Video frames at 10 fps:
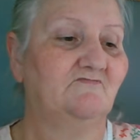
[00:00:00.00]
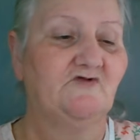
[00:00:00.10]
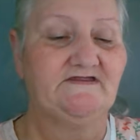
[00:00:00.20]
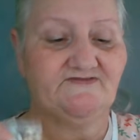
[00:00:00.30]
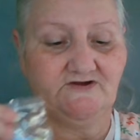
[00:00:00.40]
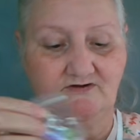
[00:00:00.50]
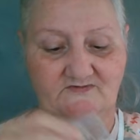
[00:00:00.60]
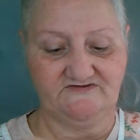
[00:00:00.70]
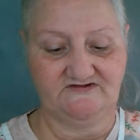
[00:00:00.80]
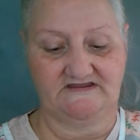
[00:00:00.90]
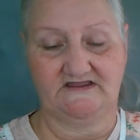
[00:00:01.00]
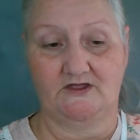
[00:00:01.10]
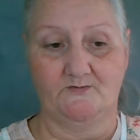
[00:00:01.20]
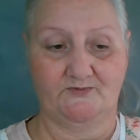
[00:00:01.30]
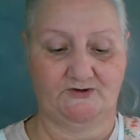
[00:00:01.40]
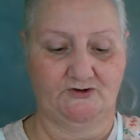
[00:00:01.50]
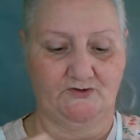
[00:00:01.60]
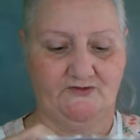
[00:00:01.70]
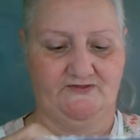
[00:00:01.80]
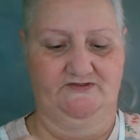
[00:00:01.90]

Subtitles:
right there at my checkout booth.